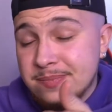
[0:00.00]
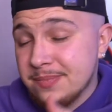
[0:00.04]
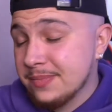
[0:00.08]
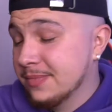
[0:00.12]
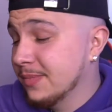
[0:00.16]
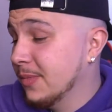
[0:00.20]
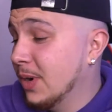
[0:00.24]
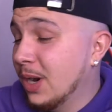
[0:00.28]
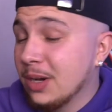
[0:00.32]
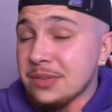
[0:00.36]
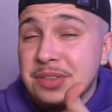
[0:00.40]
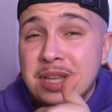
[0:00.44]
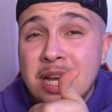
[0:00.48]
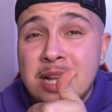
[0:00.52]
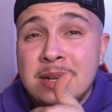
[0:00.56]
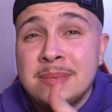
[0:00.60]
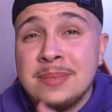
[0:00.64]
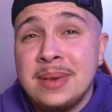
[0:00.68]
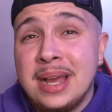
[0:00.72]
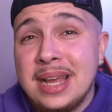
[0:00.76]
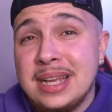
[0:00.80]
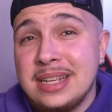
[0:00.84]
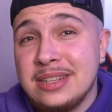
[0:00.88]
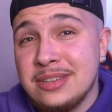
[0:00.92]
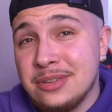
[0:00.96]
Well done,
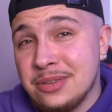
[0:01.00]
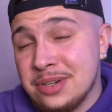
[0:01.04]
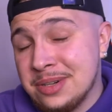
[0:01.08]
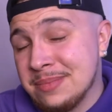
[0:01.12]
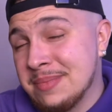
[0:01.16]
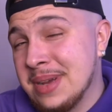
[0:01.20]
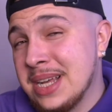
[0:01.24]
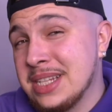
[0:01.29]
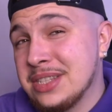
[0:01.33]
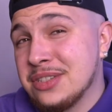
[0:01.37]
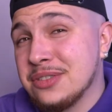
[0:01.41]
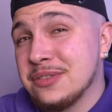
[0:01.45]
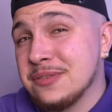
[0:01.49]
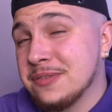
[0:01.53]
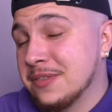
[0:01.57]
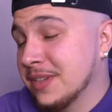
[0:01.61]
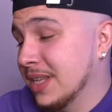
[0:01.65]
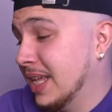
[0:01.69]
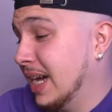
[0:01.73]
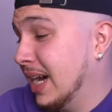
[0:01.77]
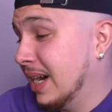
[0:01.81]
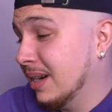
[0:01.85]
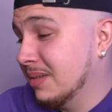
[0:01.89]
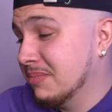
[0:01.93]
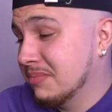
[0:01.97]
mate. You want a medal for
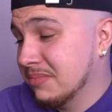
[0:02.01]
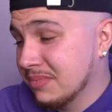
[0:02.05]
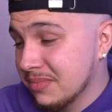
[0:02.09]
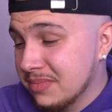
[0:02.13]
that?